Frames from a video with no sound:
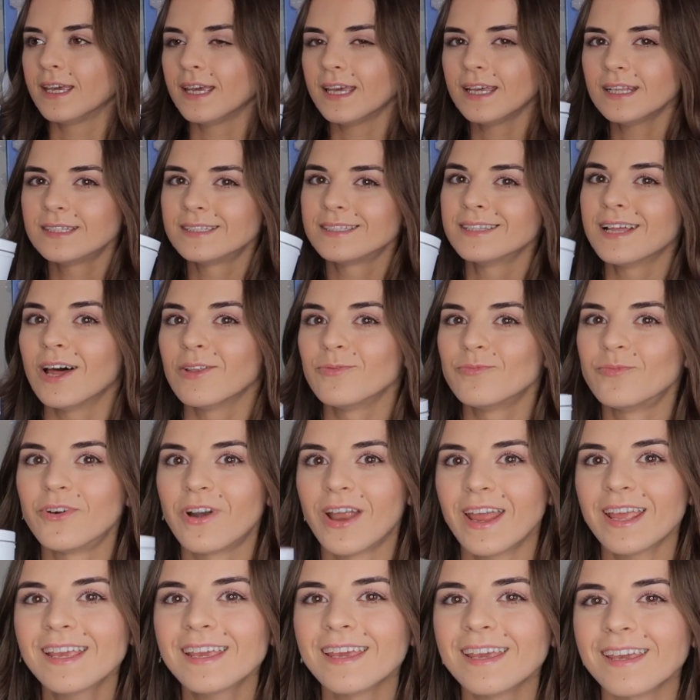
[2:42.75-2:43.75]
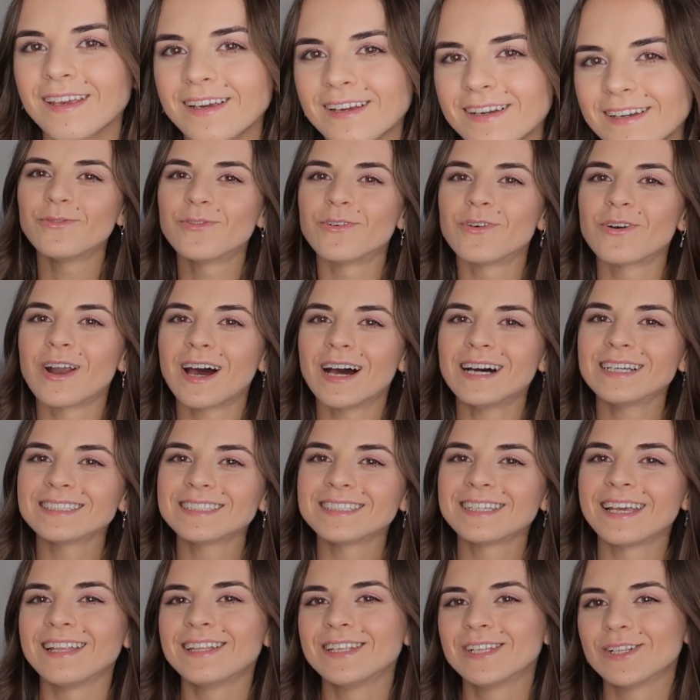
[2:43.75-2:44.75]
it's not breaking. So for
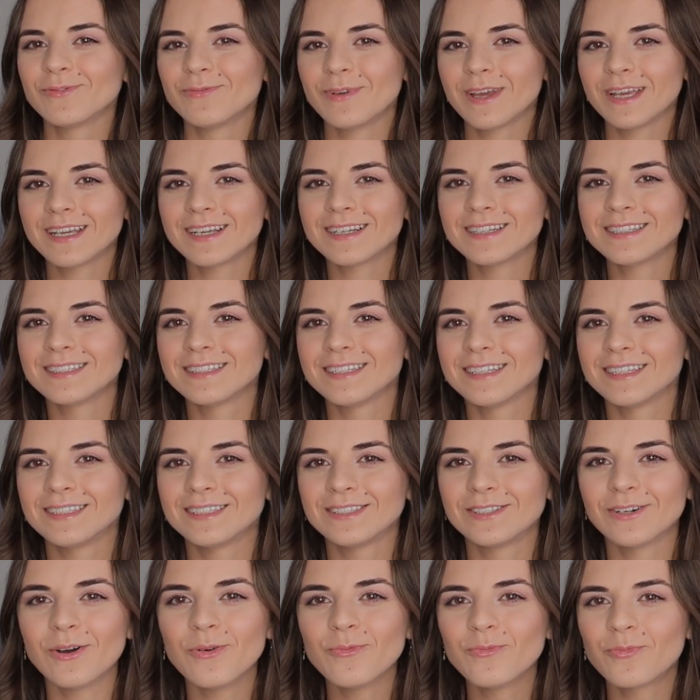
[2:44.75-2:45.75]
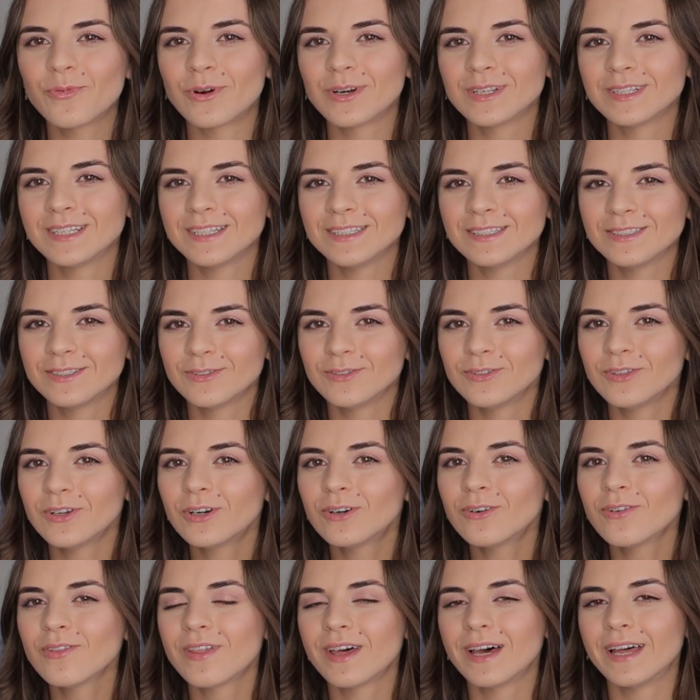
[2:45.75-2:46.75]
us candle makers, it's so important to
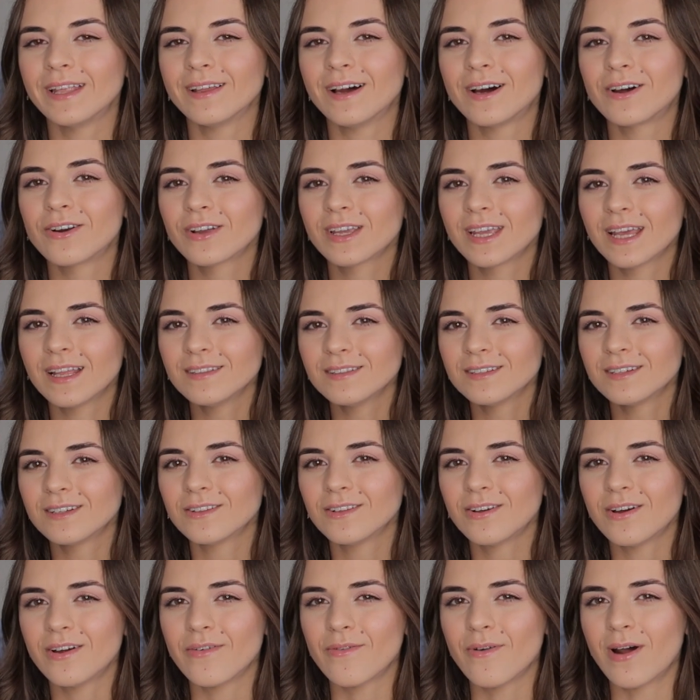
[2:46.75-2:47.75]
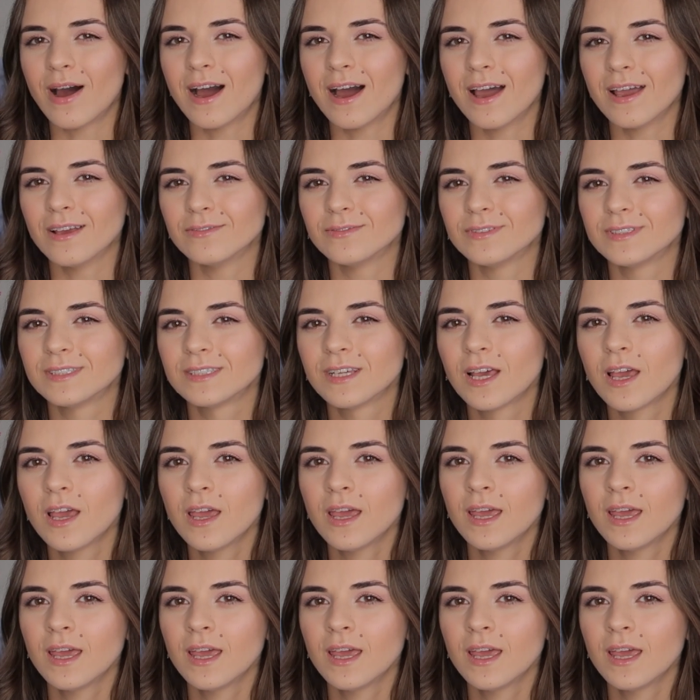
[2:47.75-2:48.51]
know that our candle arrives